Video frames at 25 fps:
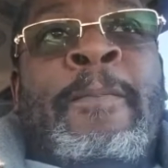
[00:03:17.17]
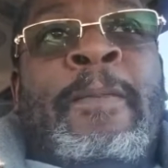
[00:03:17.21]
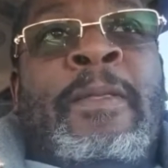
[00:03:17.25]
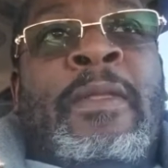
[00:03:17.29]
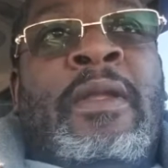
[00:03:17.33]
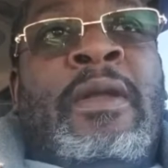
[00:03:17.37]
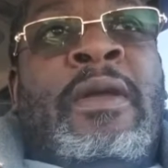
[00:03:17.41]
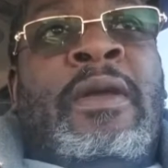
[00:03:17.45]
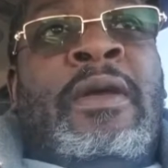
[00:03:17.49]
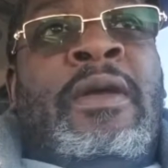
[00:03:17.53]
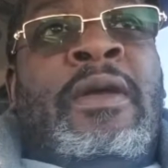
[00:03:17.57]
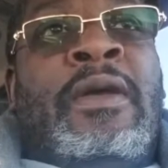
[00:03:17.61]

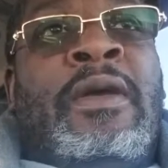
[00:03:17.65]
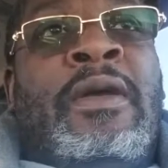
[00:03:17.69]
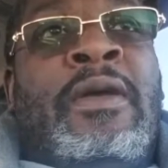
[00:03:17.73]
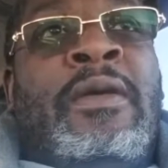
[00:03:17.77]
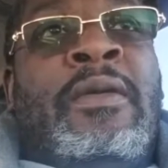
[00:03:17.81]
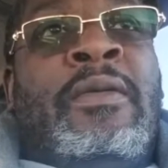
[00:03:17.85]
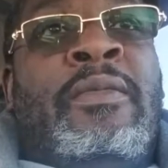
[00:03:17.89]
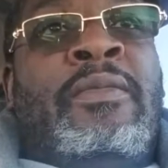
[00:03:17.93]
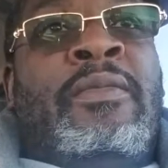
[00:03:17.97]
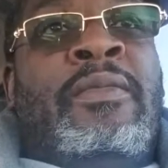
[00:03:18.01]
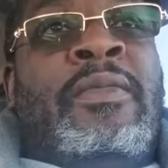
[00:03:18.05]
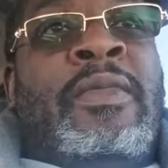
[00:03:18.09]

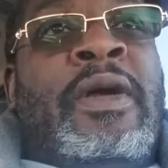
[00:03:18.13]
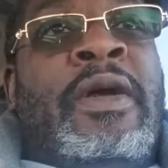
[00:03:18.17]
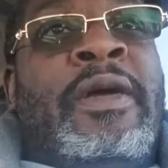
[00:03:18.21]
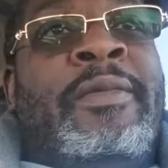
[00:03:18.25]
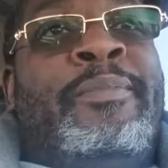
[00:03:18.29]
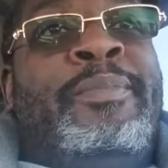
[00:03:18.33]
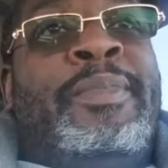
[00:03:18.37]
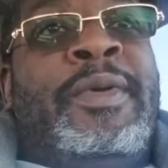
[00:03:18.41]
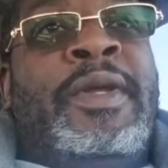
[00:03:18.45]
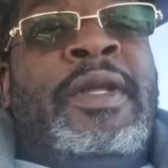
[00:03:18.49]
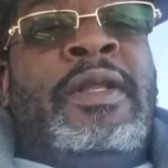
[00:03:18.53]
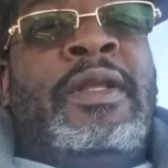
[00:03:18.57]

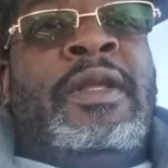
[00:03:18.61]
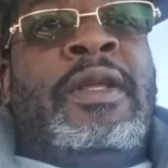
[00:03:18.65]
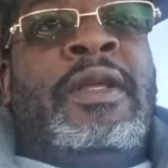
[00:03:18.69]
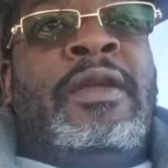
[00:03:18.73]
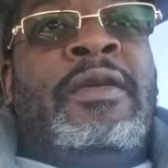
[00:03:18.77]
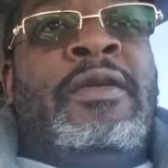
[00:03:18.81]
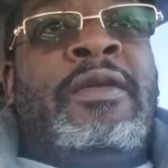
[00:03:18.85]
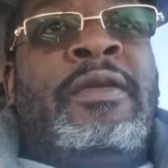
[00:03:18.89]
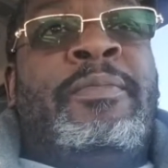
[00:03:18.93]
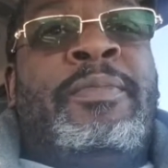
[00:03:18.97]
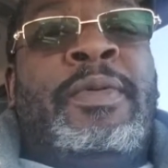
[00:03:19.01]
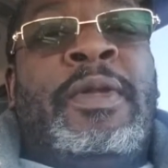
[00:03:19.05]
I've been
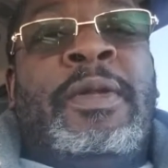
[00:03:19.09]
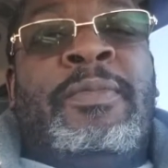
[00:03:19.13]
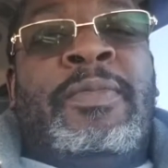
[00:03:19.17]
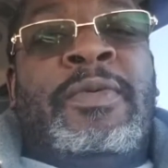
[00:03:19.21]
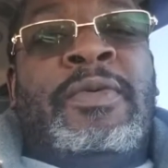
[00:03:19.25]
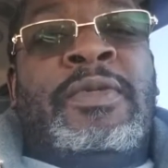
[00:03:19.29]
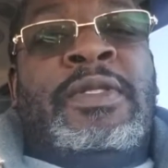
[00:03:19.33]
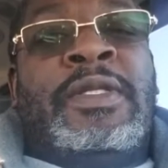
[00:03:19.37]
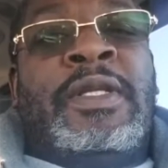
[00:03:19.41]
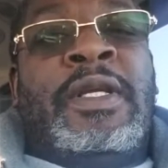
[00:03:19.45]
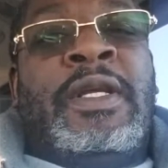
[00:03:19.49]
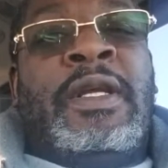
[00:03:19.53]
hearing people
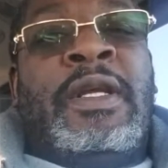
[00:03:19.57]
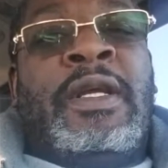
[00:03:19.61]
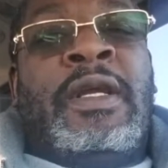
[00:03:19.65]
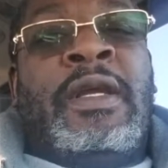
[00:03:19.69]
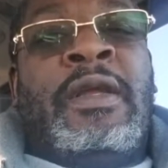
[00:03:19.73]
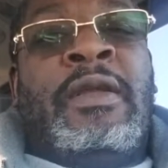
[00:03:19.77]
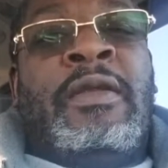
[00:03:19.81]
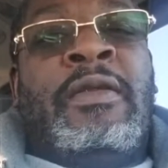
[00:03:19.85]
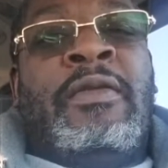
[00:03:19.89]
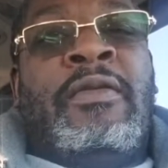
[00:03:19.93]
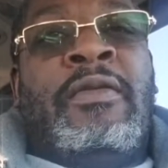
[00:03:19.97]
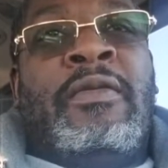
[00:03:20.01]

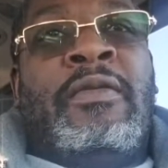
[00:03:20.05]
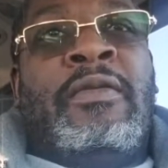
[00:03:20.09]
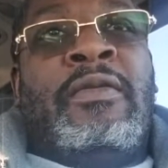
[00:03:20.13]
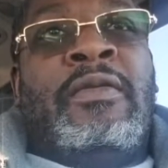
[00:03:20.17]
saying